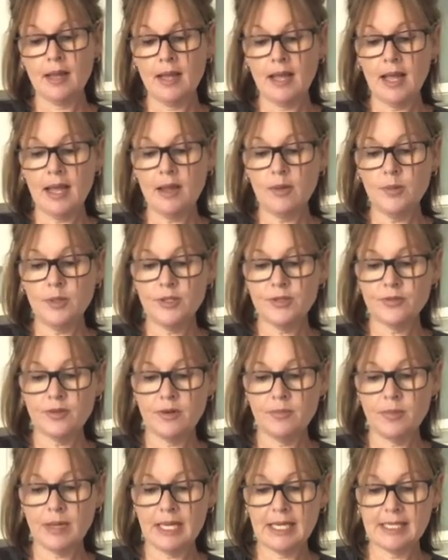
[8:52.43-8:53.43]
and we're just
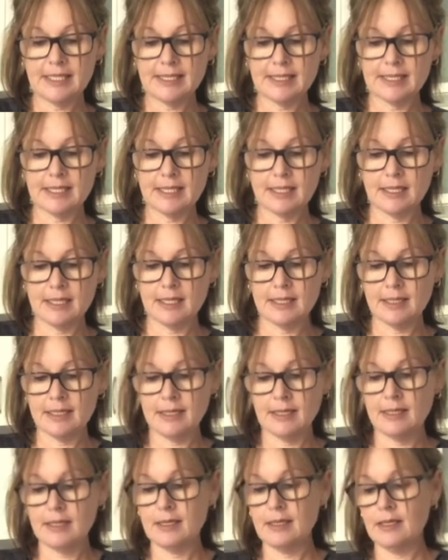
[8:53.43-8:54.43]
going to place
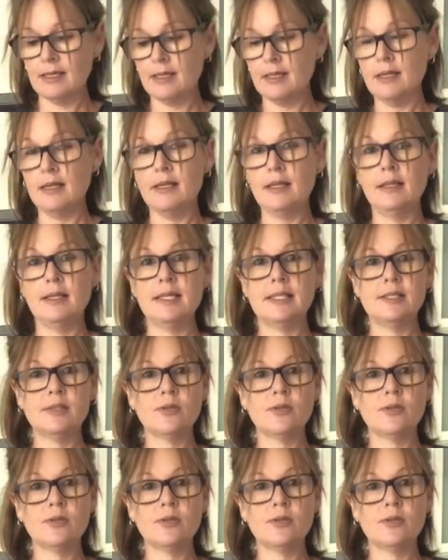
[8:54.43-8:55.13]
these